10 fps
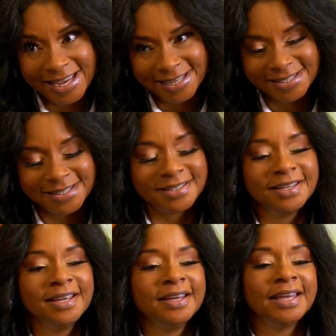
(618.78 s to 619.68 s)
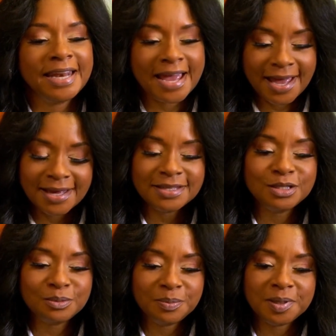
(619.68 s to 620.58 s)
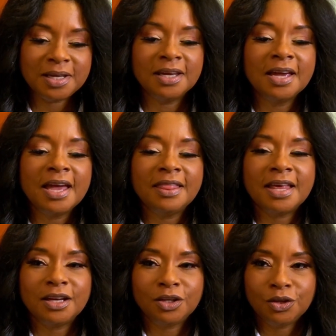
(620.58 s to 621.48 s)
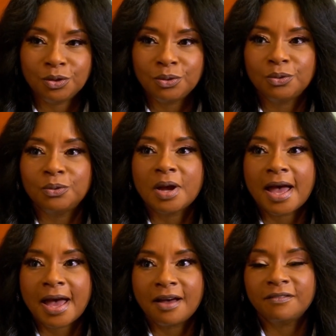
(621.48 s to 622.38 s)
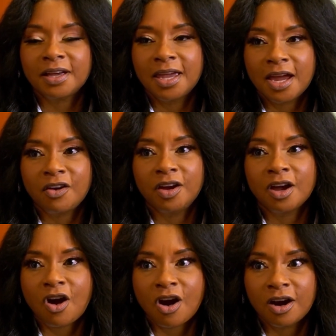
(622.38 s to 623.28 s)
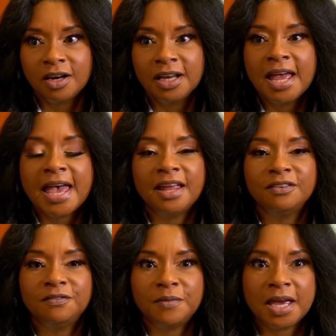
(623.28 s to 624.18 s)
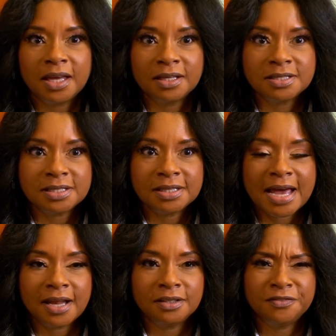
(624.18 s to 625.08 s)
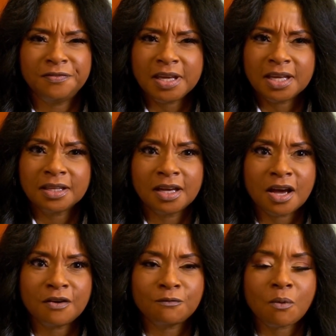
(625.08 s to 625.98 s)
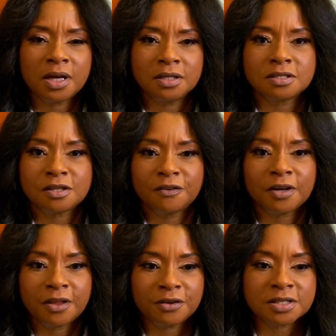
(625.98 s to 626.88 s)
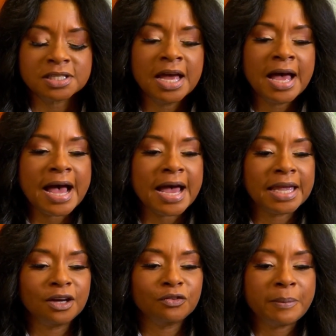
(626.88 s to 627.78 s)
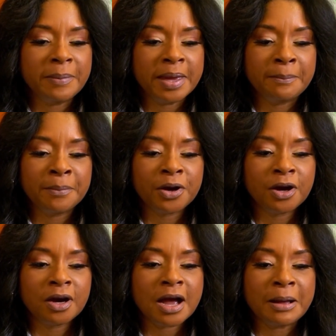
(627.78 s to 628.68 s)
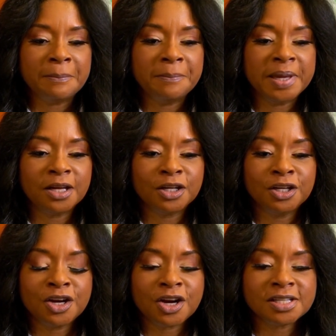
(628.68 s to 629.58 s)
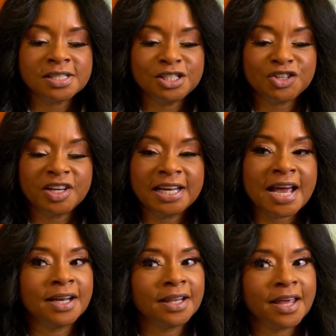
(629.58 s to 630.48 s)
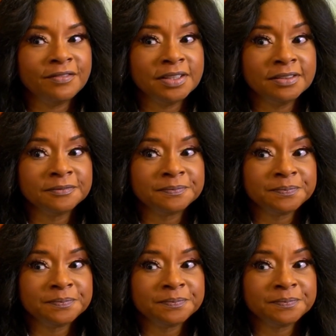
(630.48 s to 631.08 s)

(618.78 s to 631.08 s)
yes, it has to be that you have a caring heart and that feeling of wanting to serve others. I can remember being a nurse during 9/11,